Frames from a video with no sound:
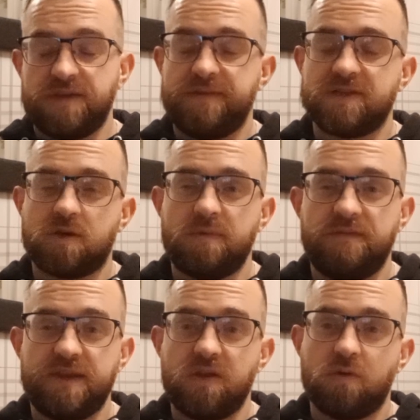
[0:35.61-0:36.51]
And if you saw my
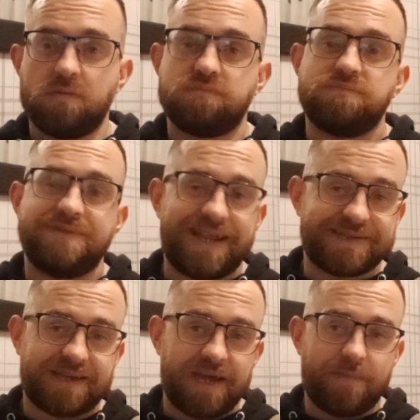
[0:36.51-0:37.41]
video
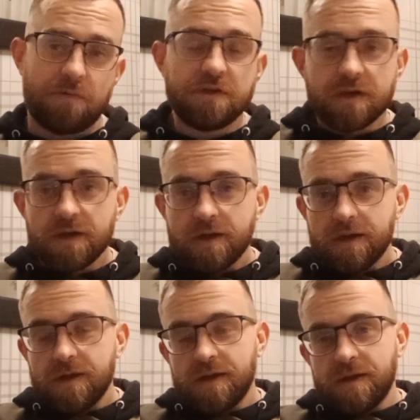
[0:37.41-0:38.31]
last time out,
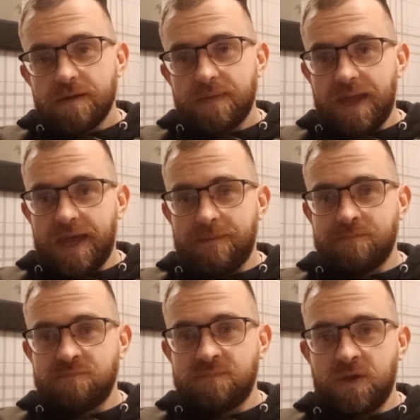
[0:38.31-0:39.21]

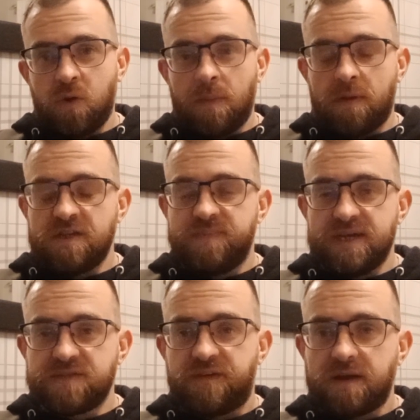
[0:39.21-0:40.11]
you know I'm not his
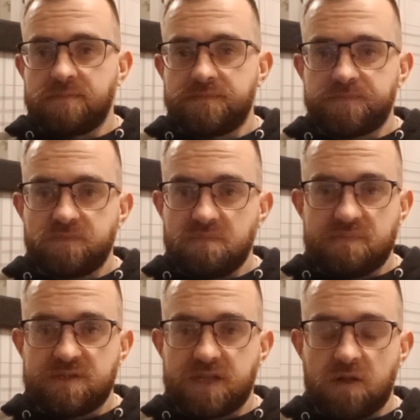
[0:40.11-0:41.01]
biggest fan.
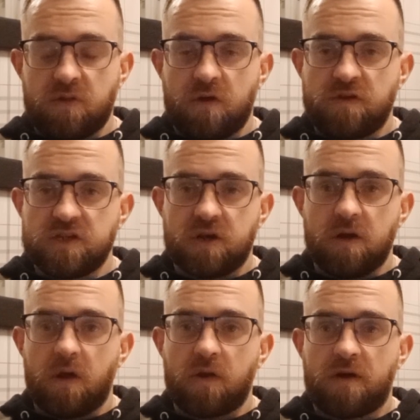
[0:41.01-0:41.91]
Still not. He's got
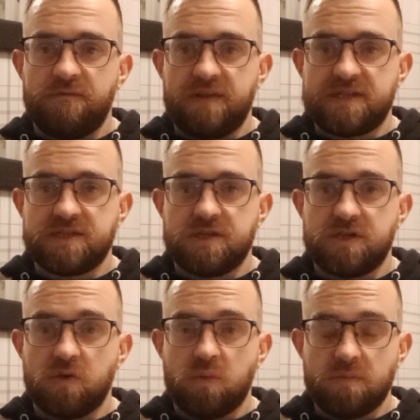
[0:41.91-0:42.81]
a lot of convincing to
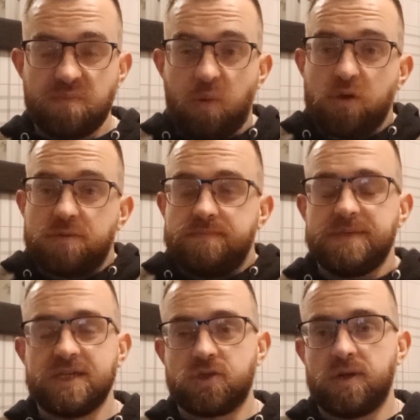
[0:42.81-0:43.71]
do. But
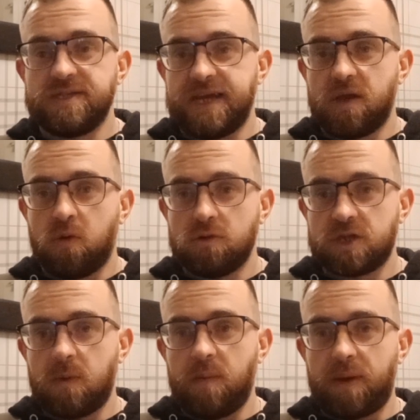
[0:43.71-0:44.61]
he's Sunderland's head
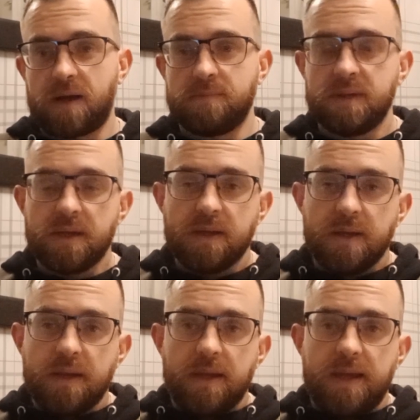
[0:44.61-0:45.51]
coach. I will back
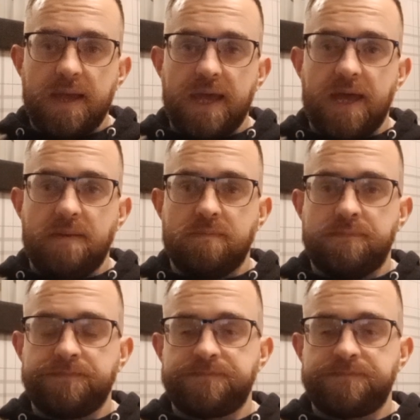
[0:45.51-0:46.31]
him.